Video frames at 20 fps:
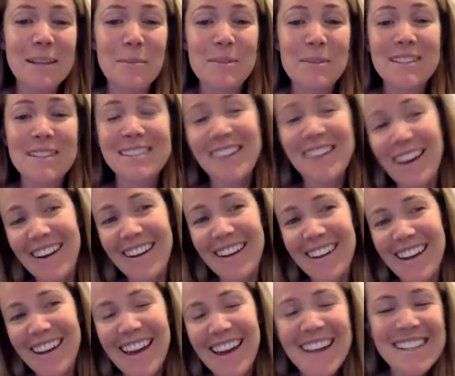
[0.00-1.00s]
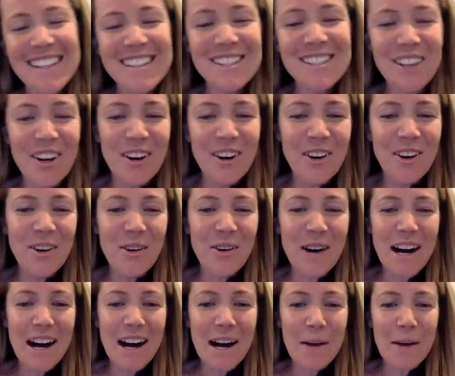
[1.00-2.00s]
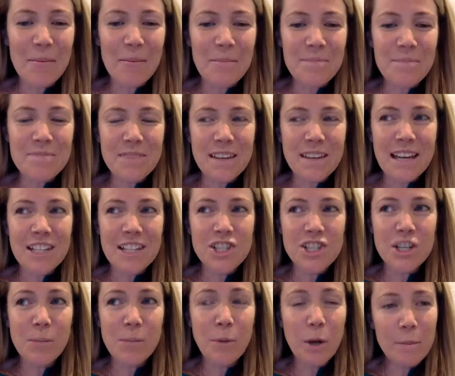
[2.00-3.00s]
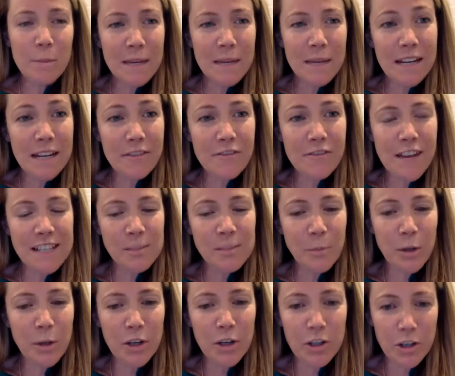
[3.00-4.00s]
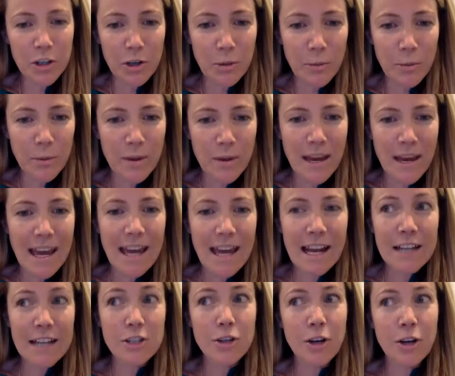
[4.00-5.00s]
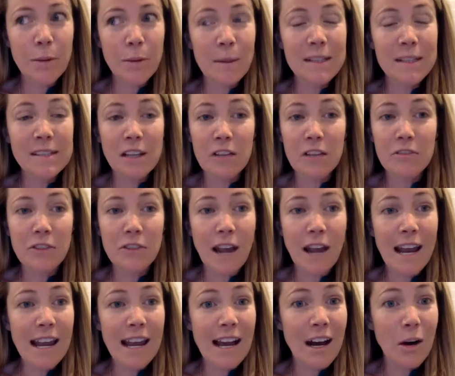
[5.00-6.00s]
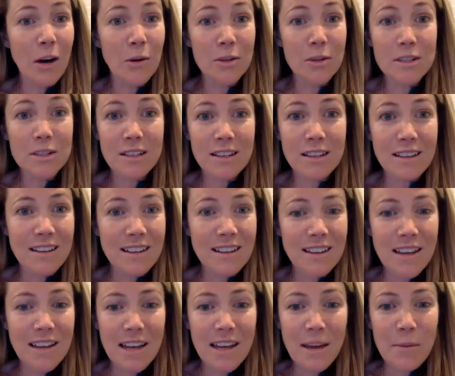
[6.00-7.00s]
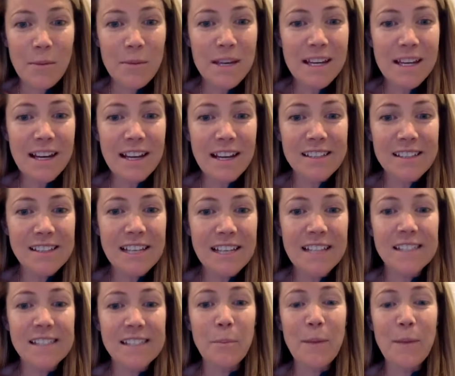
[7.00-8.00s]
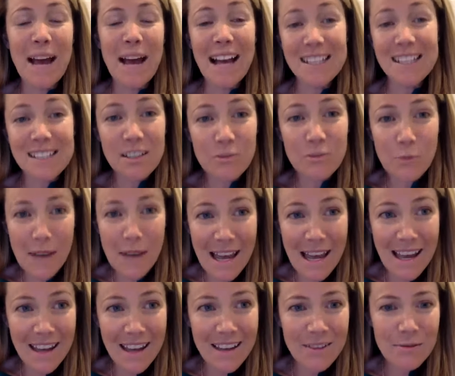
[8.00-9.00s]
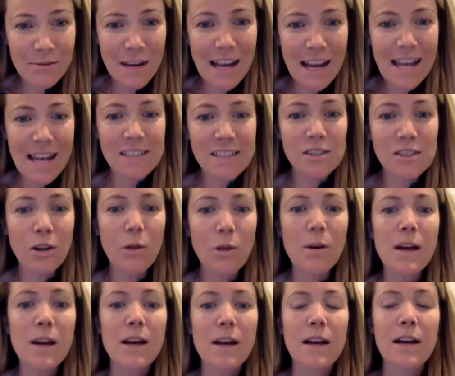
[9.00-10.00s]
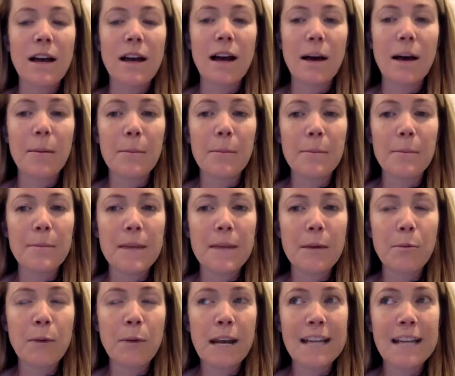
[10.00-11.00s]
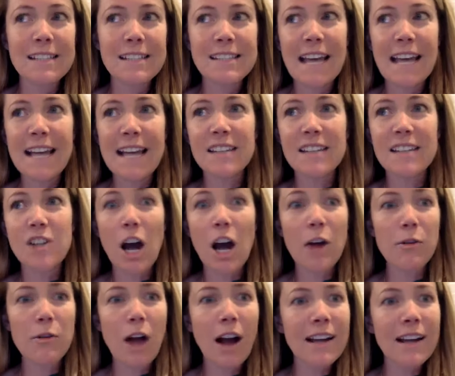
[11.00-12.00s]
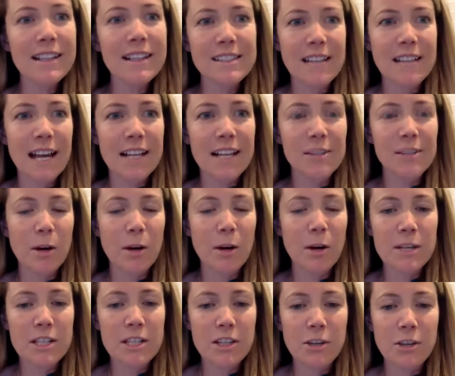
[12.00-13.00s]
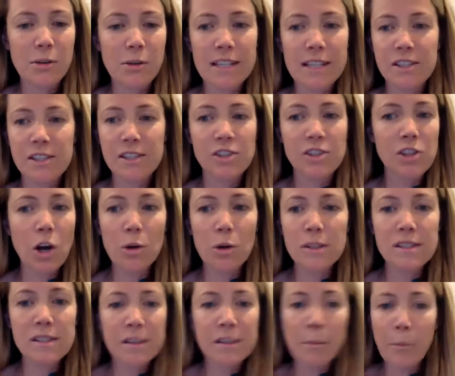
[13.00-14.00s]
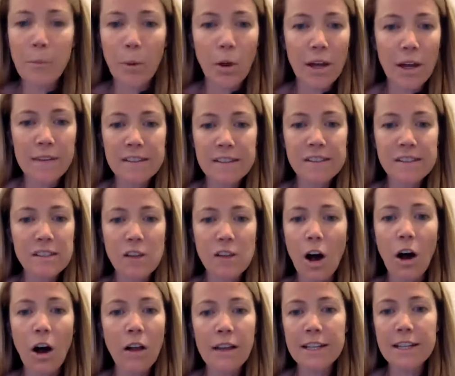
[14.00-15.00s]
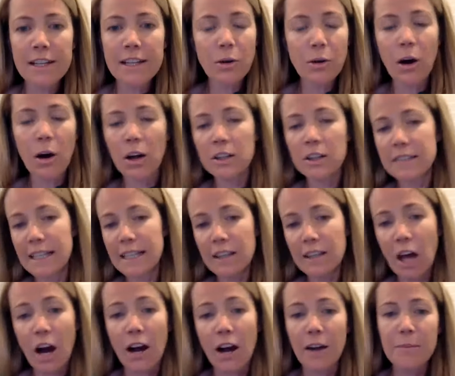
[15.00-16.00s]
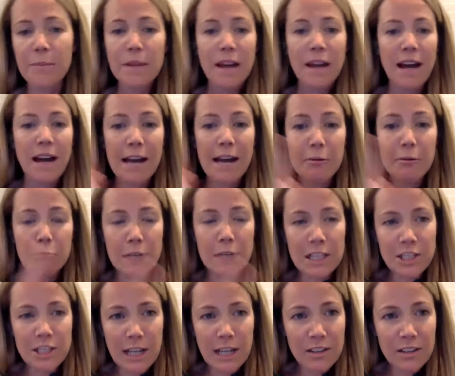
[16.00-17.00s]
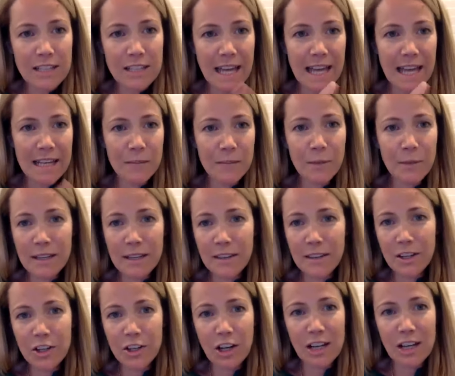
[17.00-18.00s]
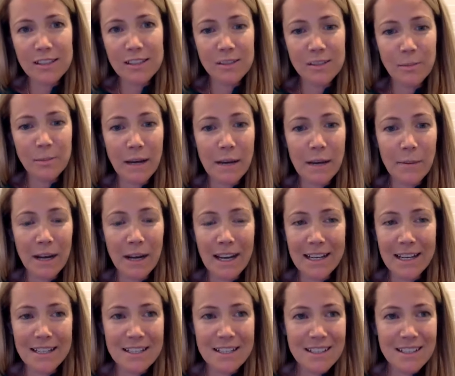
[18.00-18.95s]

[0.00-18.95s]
it's not. So, um, and she put me in a Facebook group, and I took myself right out because it's a passive way, right? So. Um, when I say it's not rocket science what we do, it's so simple. And this is all I do all day long. I reach out to anybody that crosses my mind